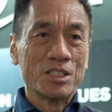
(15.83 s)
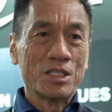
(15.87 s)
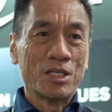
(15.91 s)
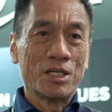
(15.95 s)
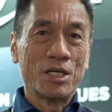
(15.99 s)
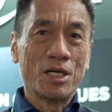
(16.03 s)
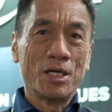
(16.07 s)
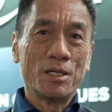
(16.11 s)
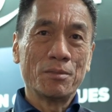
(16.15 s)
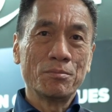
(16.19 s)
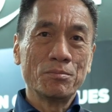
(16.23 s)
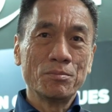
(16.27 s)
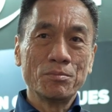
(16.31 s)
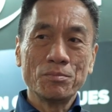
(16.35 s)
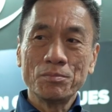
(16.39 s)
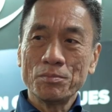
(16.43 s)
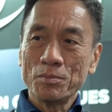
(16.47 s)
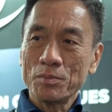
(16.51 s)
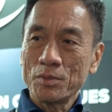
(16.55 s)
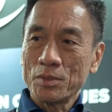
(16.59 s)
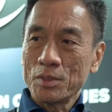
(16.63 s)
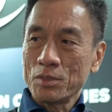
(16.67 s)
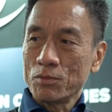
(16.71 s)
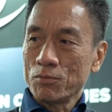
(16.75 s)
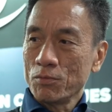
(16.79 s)
In
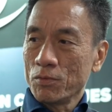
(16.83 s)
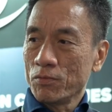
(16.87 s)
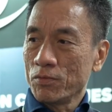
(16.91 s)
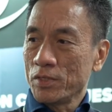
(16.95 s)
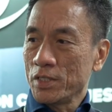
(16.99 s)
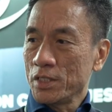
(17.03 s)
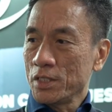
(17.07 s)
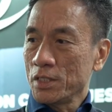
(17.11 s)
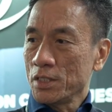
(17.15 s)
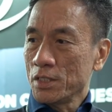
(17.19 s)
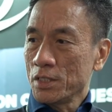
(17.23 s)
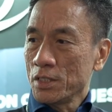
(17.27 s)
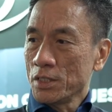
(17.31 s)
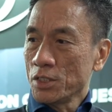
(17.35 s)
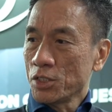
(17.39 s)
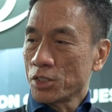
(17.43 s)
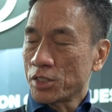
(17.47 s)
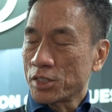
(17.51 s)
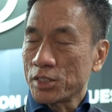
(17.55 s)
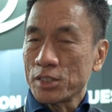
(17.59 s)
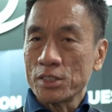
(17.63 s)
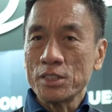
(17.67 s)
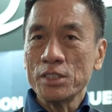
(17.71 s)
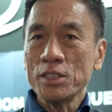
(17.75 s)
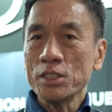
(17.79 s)
the
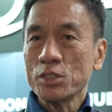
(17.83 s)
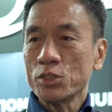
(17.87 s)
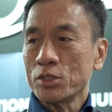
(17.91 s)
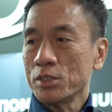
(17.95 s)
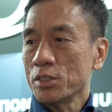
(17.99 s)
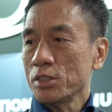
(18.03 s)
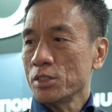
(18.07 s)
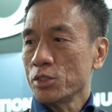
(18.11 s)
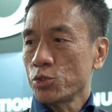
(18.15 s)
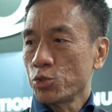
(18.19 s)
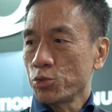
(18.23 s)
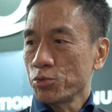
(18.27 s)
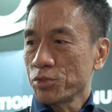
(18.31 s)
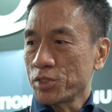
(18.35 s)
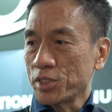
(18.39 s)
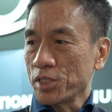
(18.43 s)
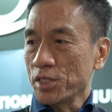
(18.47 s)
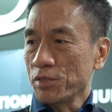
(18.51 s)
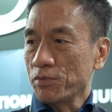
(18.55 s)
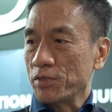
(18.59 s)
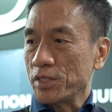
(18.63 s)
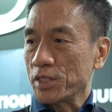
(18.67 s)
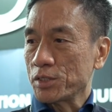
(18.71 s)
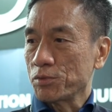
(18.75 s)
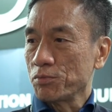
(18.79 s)
E2
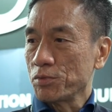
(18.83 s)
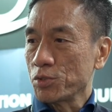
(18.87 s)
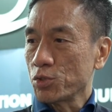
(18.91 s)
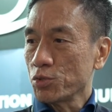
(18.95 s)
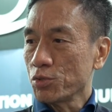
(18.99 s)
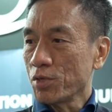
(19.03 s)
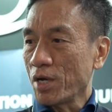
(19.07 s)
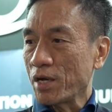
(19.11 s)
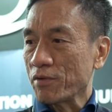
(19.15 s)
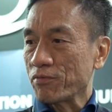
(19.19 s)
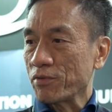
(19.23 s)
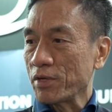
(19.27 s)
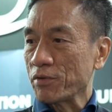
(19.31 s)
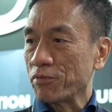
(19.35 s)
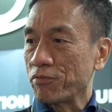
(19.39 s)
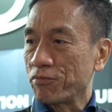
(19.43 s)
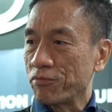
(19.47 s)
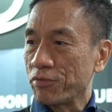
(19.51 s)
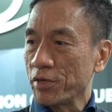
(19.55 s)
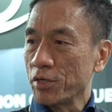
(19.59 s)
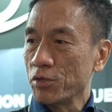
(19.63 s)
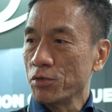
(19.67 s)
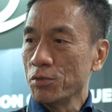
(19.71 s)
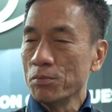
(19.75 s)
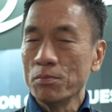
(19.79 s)
series, we do have a
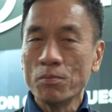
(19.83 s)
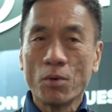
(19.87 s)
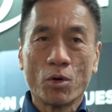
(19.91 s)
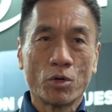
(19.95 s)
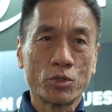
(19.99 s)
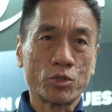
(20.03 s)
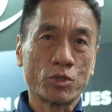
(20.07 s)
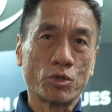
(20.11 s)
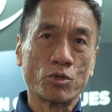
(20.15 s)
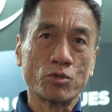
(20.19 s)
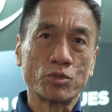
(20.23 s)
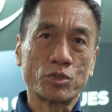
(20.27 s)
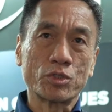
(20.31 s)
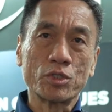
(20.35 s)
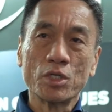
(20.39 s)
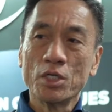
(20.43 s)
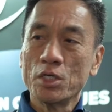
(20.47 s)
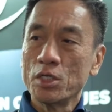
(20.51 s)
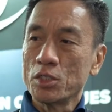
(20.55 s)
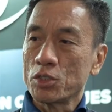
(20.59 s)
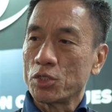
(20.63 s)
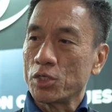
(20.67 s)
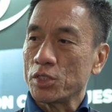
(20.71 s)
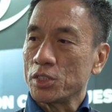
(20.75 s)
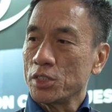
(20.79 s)
few models,
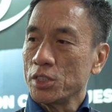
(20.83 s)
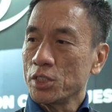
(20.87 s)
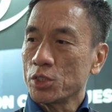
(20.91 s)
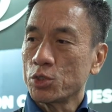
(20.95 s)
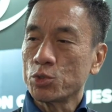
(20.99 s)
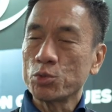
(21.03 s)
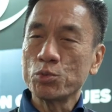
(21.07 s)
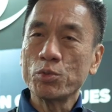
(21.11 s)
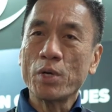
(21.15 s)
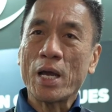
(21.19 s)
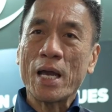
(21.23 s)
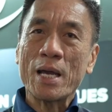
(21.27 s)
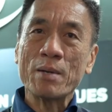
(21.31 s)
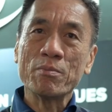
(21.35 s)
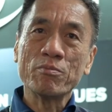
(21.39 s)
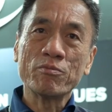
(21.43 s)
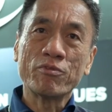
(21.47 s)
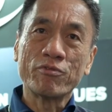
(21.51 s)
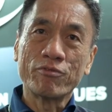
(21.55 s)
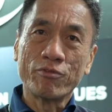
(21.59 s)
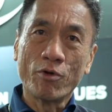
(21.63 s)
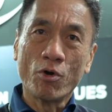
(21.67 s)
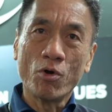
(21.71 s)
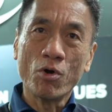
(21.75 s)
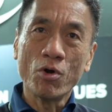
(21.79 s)
the E2
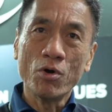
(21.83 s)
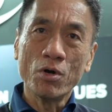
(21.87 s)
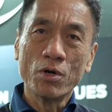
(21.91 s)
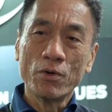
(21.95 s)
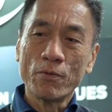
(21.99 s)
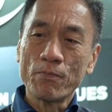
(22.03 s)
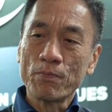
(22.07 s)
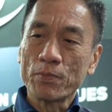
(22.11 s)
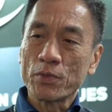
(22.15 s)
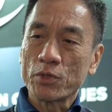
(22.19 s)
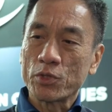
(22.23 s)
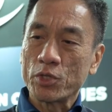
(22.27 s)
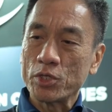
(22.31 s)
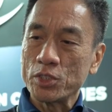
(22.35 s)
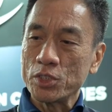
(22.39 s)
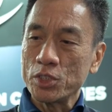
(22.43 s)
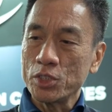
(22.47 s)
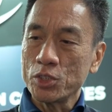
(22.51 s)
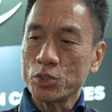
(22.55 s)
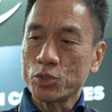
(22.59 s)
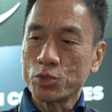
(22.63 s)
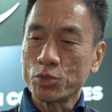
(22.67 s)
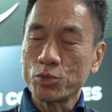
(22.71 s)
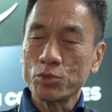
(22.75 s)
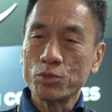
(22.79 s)
M4,
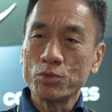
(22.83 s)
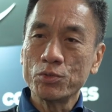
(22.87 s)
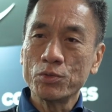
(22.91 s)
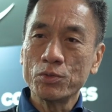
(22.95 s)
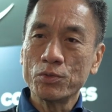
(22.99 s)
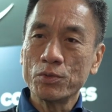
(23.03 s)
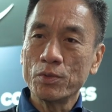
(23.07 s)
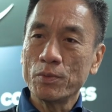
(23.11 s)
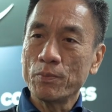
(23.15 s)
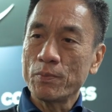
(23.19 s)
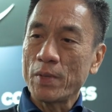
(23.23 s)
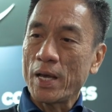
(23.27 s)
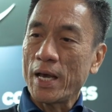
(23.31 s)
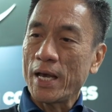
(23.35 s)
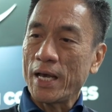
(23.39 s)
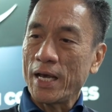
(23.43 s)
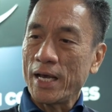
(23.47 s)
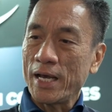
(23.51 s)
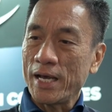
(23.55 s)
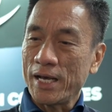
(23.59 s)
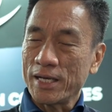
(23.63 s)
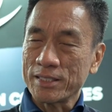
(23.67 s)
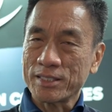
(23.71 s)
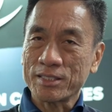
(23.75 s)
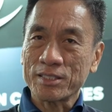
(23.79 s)
the E2
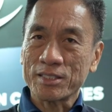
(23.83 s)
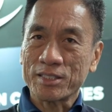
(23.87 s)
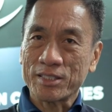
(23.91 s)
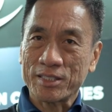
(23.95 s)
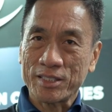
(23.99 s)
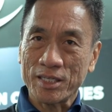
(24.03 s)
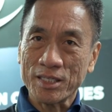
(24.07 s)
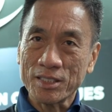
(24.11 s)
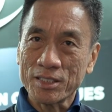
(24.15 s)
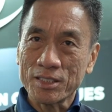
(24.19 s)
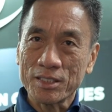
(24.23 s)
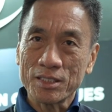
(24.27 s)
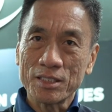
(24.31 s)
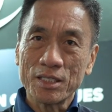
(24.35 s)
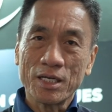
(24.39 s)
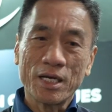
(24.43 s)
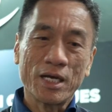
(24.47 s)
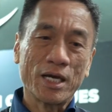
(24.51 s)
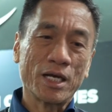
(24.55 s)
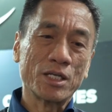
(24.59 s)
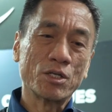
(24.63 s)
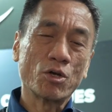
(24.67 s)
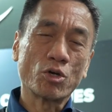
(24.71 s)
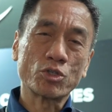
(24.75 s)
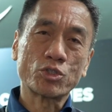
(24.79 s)
S6,
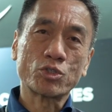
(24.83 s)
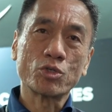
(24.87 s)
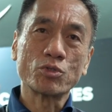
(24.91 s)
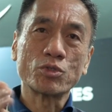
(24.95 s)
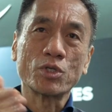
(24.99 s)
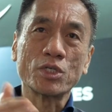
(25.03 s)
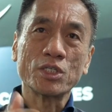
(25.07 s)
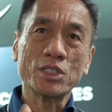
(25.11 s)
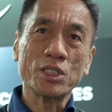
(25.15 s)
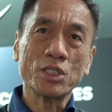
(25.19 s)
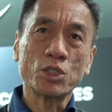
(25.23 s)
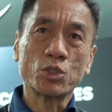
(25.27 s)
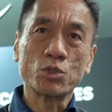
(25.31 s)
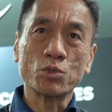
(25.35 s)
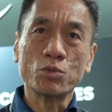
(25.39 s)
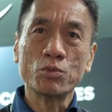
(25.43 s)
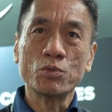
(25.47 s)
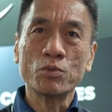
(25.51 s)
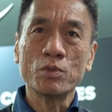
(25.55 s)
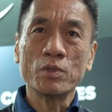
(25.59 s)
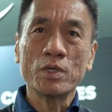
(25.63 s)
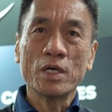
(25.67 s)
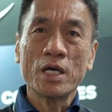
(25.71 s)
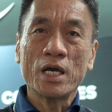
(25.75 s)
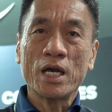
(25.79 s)
and also the
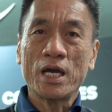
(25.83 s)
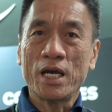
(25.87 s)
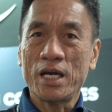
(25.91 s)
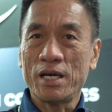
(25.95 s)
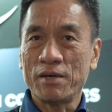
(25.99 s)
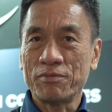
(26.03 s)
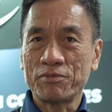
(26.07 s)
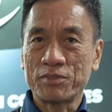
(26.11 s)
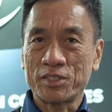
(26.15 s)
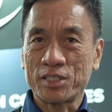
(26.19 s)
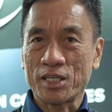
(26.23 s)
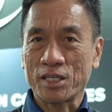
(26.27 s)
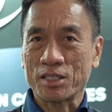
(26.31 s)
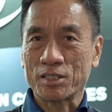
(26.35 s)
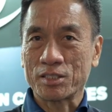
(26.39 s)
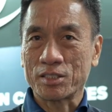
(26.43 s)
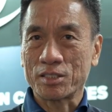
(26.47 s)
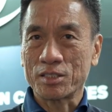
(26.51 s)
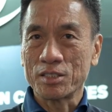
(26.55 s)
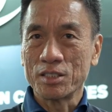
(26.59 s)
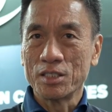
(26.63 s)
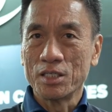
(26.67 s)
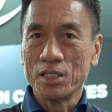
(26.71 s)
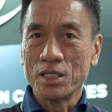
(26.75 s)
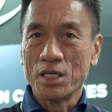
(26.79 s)
E2
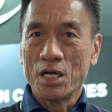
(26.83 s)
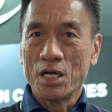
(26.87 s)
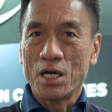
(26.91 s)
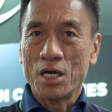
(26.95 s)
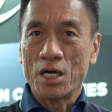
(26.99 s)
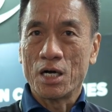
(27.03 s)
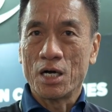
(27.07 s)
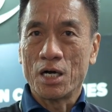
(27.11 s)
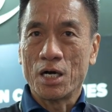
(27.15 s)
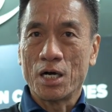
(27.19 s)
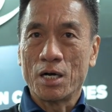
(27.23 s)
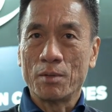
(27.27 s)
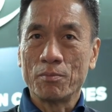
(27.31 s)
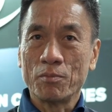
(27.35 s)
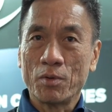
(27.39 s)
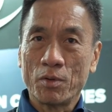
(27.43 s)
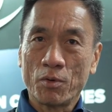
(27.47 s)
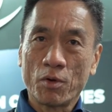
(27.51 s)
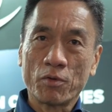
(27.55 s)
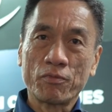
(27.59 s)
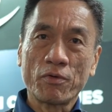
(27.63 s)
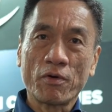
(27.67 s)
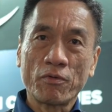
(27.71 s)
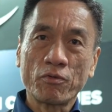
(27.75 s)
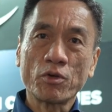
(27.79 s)
F6.
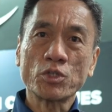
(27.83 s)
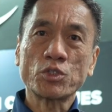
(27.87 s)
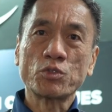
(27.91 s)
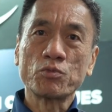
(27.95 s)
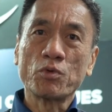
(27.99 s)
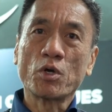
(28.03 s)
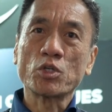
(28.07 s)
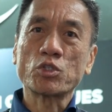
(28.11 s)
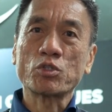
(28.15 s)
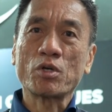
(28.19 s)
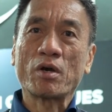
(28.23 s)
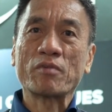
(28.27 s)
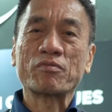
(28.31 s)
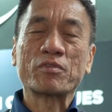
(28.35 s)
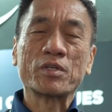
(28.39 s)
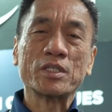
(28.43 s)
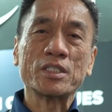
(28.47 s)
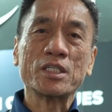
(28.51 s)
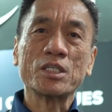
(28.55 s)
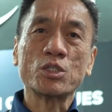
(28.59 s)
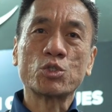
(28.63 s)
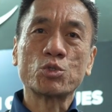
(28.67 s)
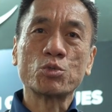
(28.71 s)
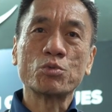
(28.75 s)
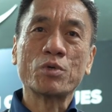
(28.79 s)
Of course, we also have
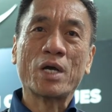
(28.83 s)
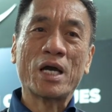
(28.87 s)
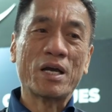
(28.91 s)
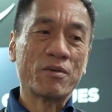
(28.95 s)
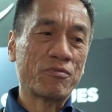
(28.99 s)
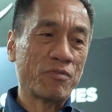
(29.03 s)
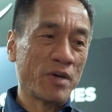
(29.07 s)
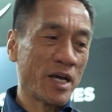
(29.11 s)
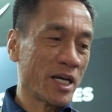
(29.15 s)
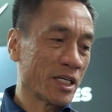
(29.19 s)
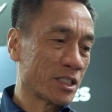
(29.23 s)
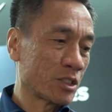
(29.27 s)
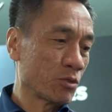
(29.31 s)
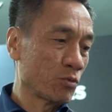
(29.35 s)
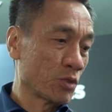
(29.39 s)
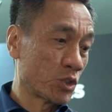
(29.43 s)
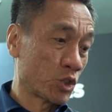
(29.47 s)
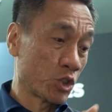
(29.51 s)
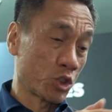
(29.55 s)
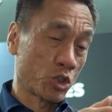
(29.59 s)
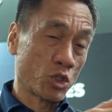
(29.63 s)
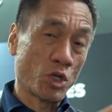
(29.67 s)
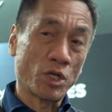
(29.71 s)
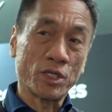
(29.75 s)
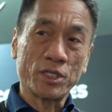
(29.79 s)
the E2 F8,
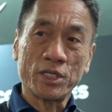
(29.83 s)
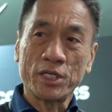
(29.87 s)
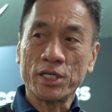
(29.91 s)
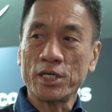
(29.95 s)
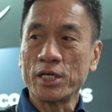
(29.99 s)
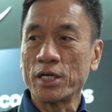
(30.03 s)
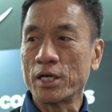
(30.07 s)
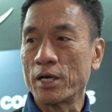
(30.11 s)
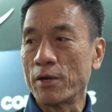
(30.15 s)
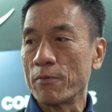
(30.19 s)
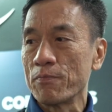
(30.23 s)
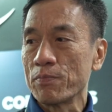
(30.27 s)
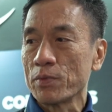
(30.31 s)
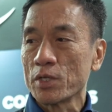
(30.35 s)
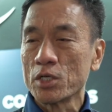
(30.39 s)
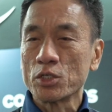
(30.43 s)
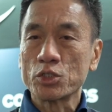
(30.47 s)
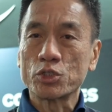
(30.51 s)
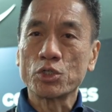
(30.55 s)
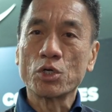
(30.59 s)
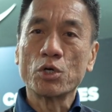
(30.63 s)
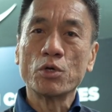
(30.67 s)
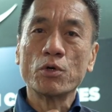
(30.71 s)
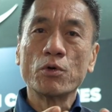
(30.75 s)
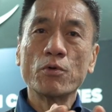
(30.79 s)
which is not here.
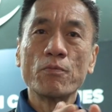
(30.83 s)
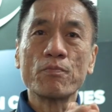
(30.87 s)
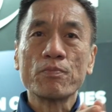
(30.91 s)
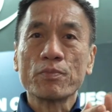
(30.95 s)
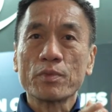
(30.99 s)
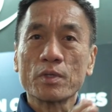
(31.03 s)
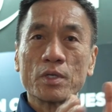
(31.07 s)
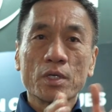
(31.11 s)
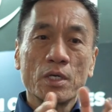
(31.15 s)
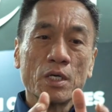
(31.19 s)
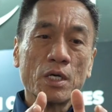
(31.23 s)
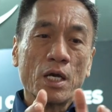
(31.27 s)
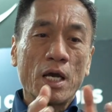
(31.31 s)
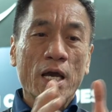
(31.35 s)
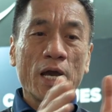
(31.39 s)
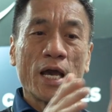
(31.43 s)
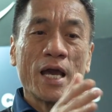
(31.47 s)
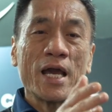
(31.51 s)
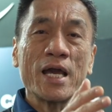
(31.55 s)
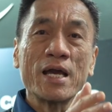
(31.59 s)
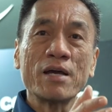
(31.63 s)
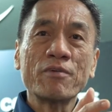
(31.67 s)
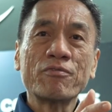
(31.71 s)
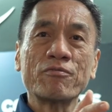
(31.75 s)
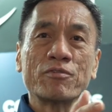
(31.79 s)
So
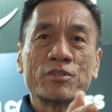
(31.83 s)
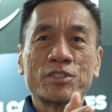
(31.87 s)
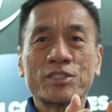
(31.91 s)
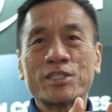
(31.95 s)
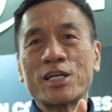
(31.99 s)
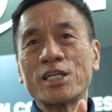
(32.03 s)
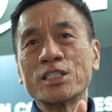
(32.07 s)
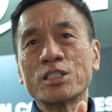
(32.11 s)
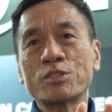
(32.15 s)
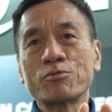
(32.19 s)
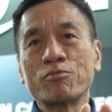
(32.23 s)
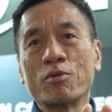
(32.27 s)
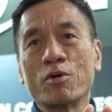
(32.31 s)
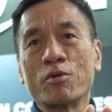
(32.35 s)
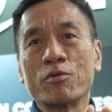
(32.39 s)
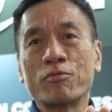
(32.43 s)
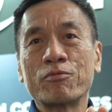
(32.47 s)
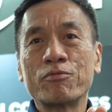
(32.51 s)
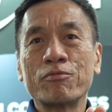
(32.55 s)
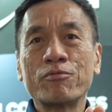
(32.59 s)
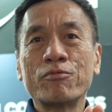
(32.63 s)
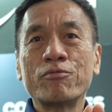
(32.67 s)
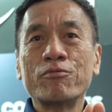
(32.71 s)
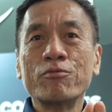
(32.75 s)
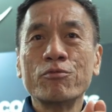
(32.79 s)
F stands for
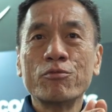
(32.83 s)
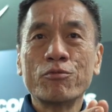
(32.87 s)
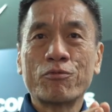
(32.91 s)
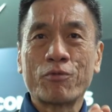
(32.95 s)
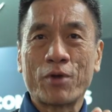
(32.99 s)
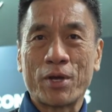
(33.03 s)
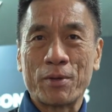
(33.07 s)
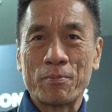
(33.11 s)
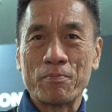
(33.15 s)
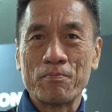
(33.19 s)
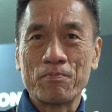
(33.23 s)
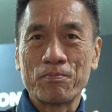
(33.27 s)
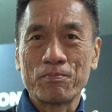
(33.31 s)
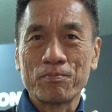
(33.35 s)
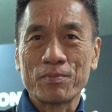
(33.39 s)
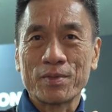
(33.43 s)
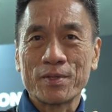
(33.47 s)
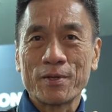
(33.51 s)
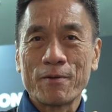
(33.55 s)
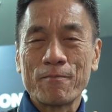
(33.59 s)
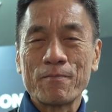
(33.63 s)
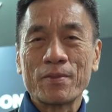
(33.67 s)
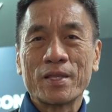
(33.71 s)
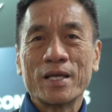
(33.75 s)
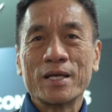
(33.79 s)
full frame.
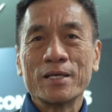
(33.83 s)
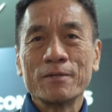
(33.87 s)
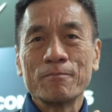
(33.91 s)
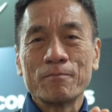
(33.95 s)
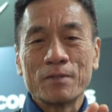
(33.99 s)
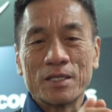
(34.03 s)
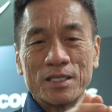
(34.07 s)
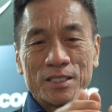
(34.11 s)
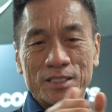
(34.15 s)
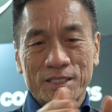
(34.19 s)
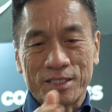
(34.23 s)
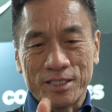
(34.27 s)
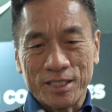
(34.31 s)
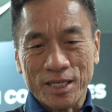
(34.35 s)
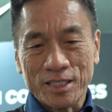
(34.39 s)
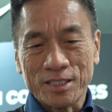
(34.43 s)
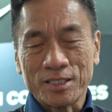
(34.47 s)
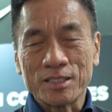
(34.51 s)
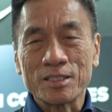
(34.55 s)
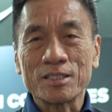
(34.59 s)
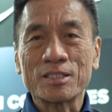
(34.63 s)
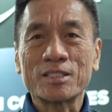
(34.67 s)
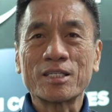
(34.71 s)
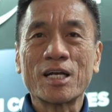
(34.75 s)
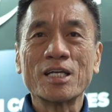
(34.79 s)

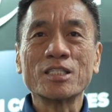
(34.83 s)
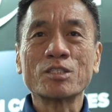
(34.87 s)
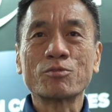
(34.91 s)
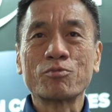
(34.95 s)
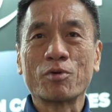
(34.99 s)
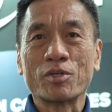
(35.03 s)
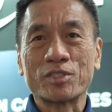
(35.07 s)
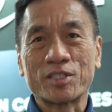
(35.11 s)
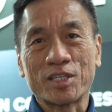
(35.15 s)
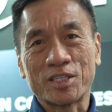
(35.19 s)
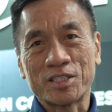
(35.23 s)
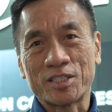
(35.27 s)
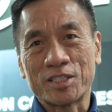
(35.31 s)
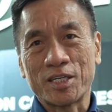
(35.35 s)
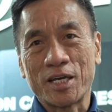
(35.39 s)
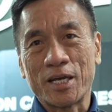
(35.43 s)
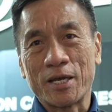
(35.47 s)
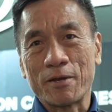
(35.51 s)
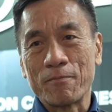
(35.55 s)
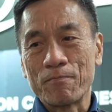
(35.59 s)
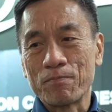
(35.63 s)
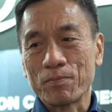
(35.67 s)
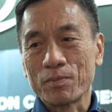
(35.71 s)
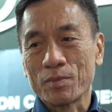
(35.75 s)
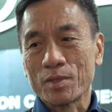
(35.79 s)
6 stands for 6K.